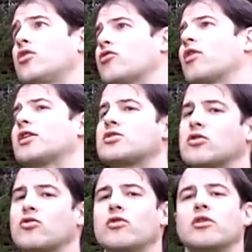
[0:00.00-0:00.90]
your direction,
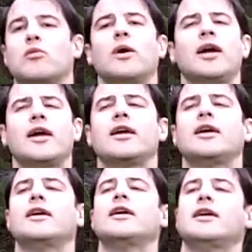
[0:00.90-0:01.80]
they're going away,
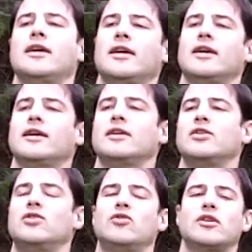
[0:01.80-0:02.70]

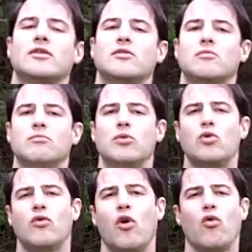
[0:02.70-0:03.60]
you can
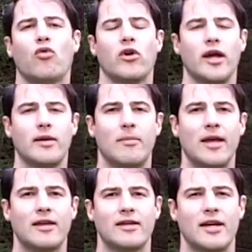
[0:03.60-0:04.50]
move over and
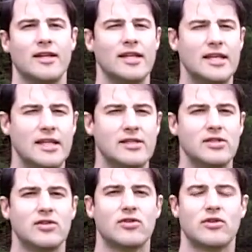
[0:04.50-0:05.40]
make an
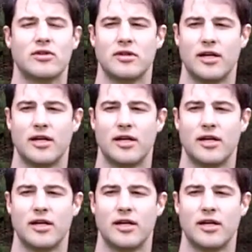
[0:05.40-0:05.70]
easier